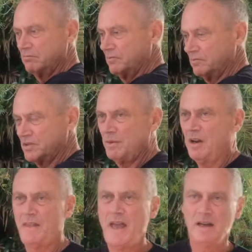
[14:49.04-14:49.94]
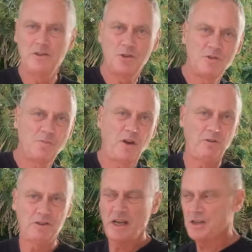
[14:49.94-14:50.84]
something like that in terms of body
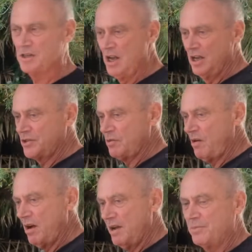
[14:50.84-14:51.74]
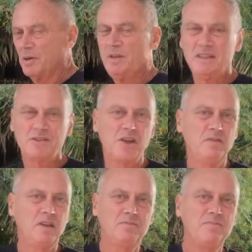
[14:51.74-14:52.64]
rotation. So I'm probably
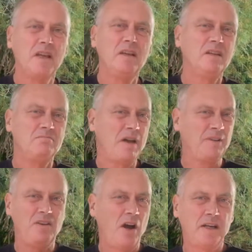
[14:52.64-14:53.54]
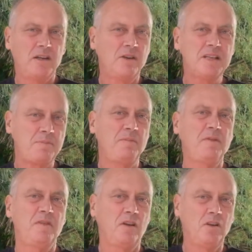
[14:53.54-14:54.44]
achieving maybe 90 degrees, maybe
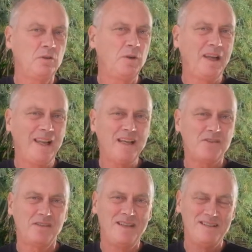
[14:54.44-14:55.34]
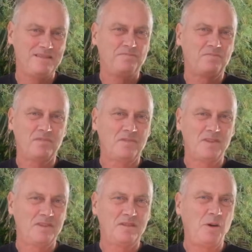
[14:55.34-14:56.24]
even a little bit less.
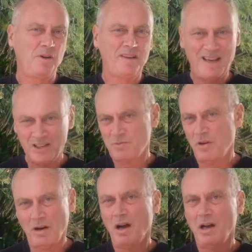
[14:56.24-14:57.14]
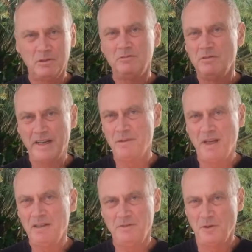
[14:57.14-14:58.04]
to my mind, that's what I would
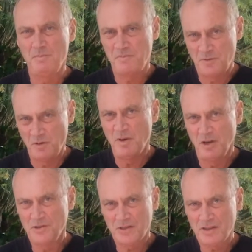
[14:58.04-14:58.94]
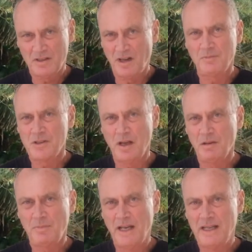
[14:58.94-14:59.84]
recommend for most club
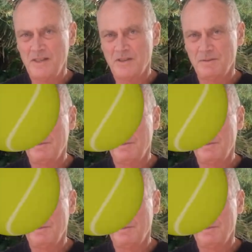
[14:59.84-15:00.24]
standard players.